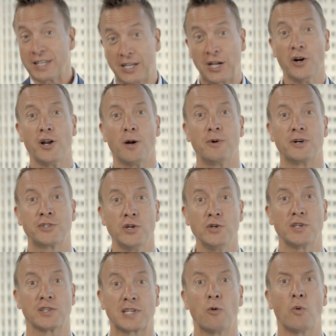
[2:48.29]
Gear number 2,
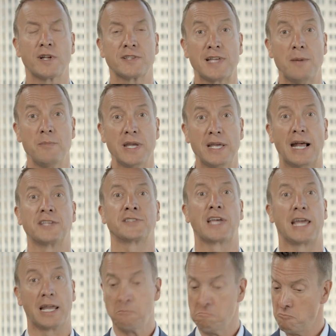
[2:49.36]
you say, what does that mean? I
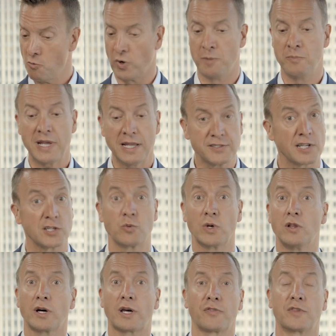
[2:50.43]
say, what it means is we
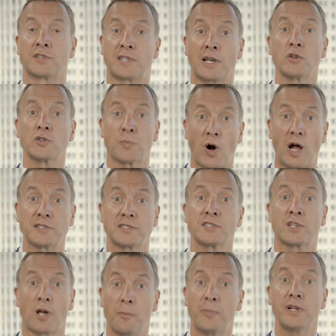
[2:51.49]
look at the sales
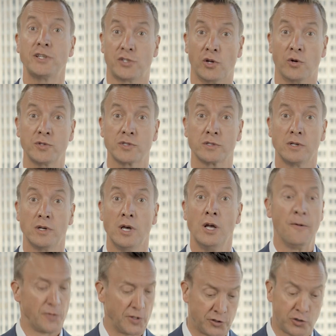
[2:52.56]
process companies use,
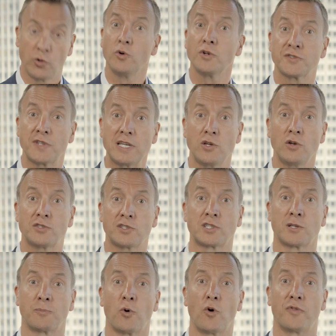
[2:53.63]
the tools they use to
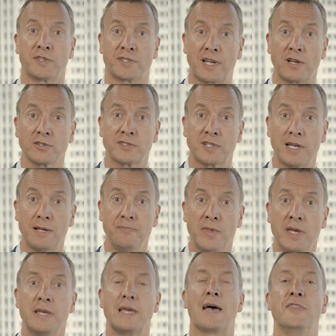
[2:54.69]
support the sales team,
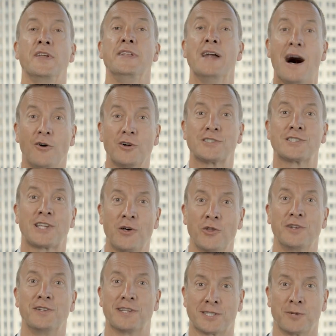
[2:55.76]
and the knowledge,
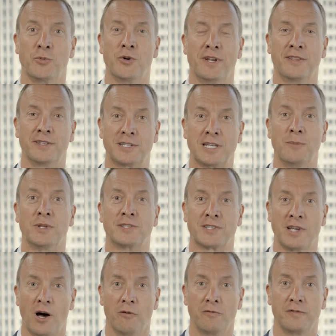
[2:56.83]
skill, and discipline of the team
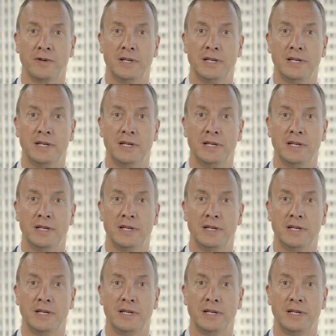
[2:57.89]
itself.